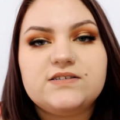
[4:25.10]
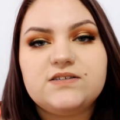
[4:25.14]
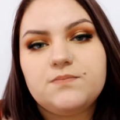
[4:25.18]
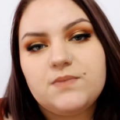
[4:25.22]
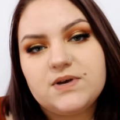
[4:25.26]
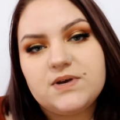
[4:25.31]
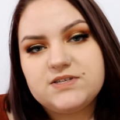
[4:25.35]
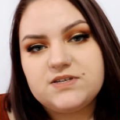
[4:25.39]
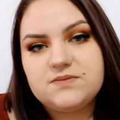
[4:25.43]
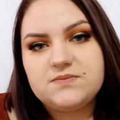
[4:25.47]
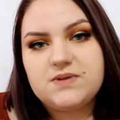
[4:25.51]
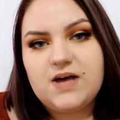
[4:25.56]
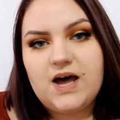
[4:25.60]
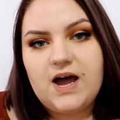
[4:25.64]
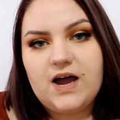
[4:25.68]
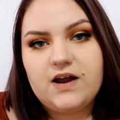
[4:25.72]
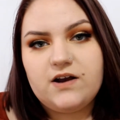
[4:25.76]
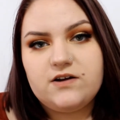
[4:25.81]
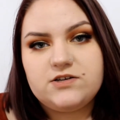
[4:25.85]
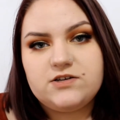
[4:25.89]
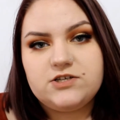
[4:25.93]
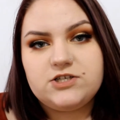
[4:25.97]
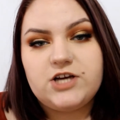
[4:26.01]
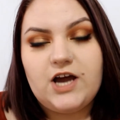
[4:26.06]
mess up the
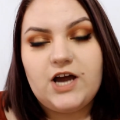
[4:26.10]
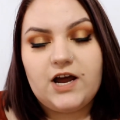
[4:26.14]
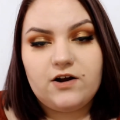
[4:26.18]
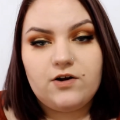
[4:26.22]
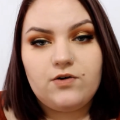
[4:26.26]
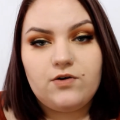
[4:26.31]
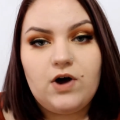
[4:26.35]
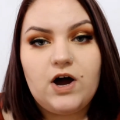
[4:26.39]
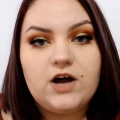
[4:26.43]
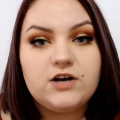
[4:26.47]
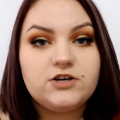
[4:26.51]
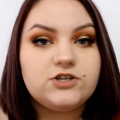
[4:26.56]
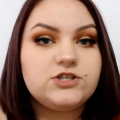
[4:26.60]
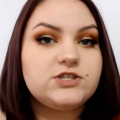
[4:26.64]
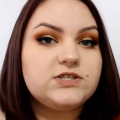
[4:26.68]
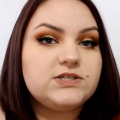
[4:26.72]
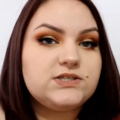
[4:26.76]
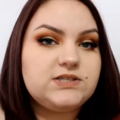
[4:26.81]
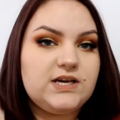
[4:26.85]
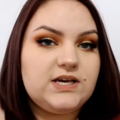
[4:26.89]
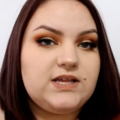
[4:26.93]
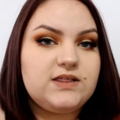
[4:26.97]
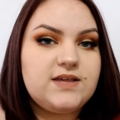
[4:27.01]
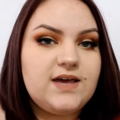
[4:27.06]
eyeshadow
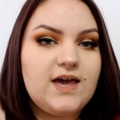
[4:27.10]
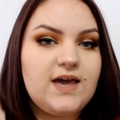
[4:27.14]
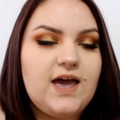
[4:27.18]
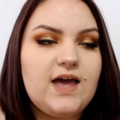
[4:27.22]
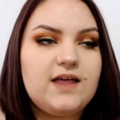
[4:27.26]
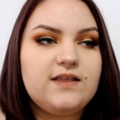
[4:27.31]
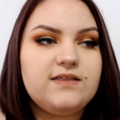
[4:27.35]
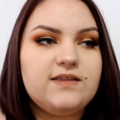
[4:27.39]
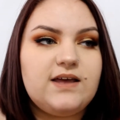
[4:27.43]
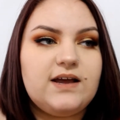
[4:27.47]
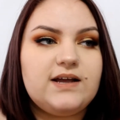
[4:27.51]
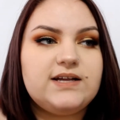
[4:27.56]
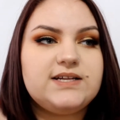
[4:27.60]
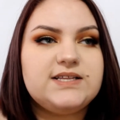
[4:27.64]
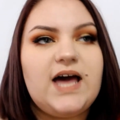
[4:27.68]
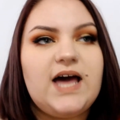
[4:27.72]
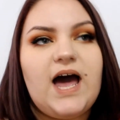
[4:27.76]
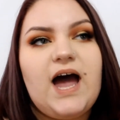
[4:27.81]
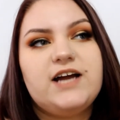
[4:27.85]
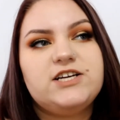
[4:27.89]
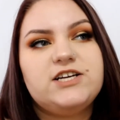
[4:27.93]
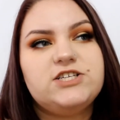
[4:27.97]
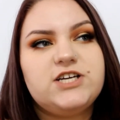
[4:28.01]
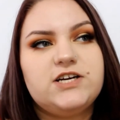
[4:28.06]
underneath it, and like the
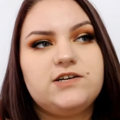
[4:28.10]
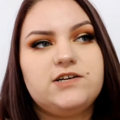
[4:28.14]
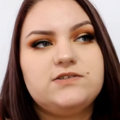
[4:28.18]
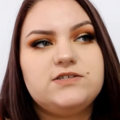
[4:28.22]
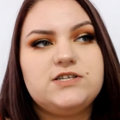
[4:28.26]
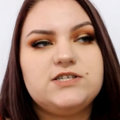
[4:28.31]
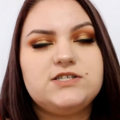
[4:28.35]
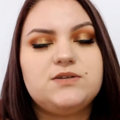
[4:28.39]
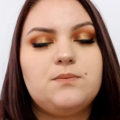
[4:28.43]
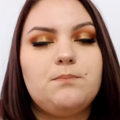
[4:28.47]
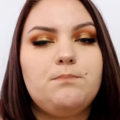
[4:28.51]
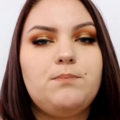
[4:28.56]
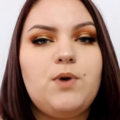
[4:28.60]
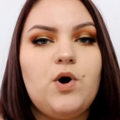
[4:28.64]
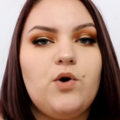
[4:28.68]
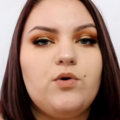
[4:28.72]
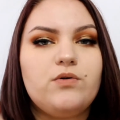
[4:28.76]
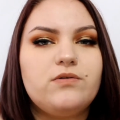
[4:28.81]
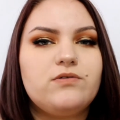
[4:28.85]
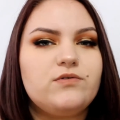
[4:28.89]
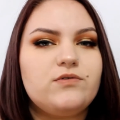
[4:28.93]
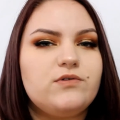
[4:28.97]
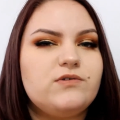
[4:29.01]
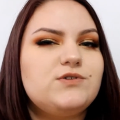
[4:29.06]
eyeshadow doesn't poke
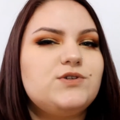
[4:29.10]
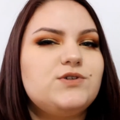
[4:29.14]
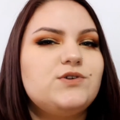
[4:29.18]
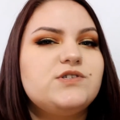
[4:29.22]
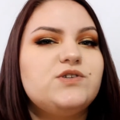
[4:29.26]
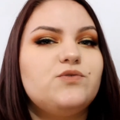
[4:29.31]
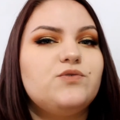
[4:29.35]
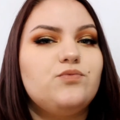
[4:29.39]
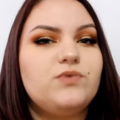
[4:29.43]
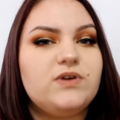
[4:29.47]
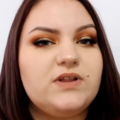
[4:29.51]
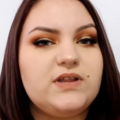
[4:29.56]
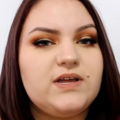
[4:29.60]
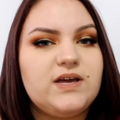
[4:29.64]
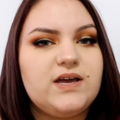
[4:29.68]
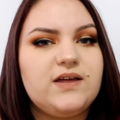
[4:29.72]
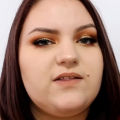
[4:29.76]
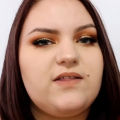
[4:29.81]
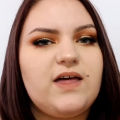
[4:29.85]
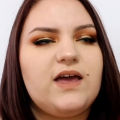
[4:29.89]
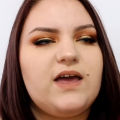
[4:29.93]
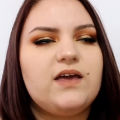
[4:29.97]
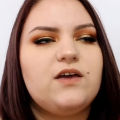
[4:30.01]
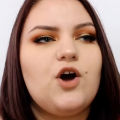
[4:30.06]
through, so it's really
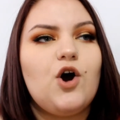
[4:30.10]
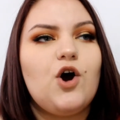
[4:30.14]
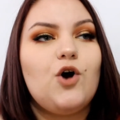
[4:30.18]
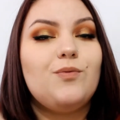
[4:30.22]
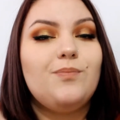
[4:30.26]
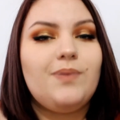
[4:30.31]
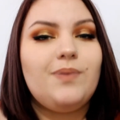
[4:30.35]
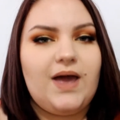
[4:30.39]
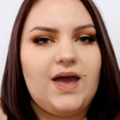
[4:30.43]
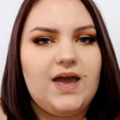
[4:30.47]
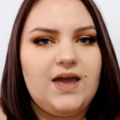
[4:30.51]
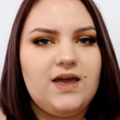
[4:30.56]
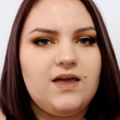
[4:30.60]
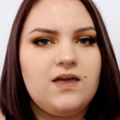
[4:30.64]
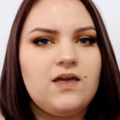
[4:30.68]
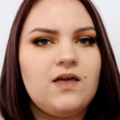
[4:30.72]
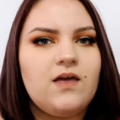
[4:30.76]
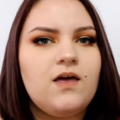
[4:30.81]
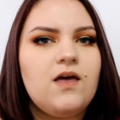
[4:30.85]
like opaque.